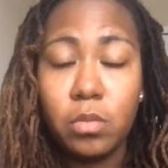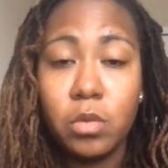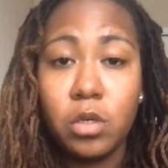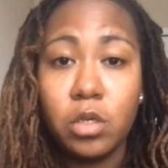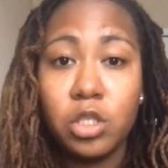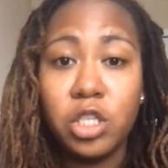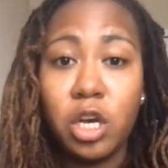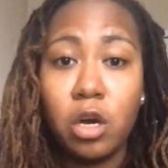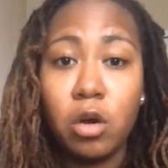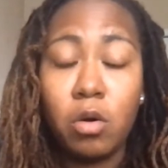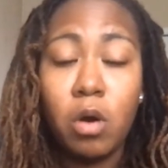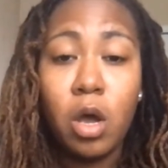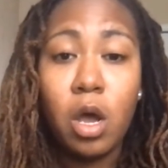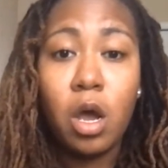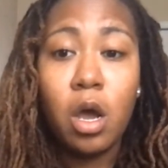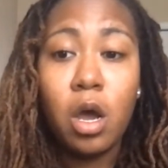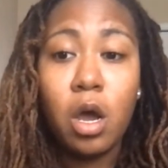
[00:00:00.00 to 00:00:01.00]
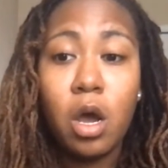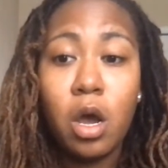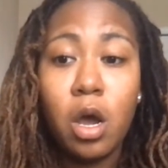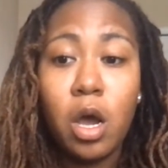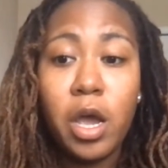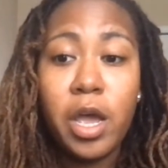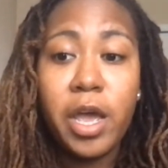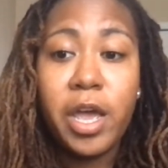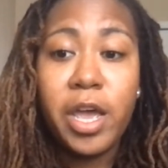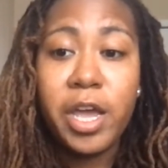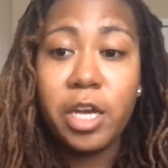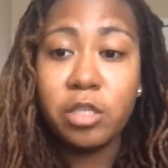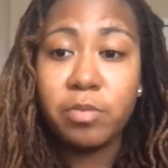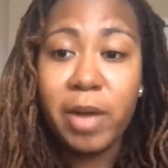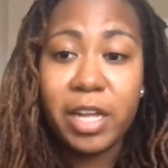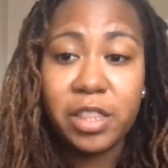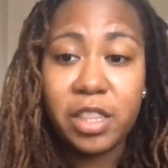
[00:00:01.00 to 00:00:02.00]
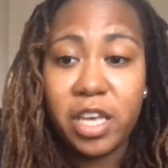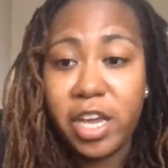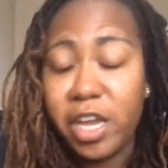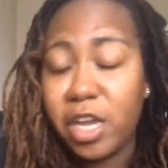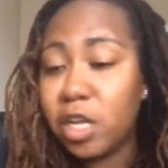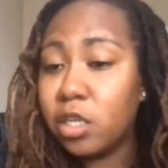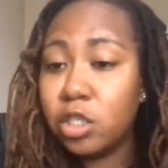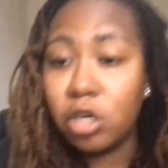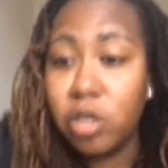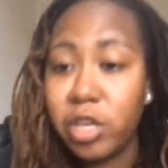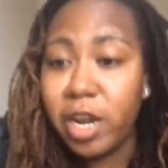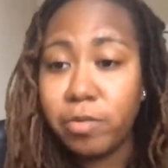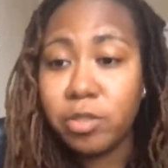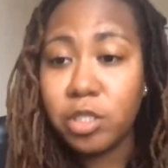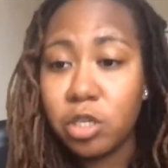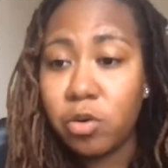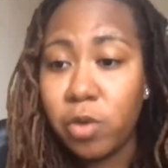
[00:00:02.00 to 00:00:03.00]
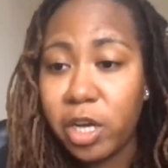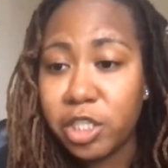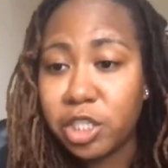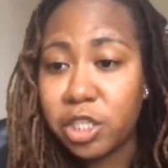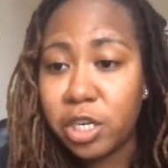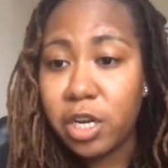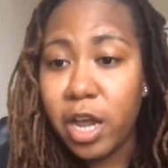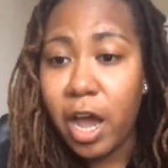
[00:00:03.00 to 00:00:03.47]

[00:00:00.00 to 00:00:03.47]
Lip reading: So here's my thing. So there was a question.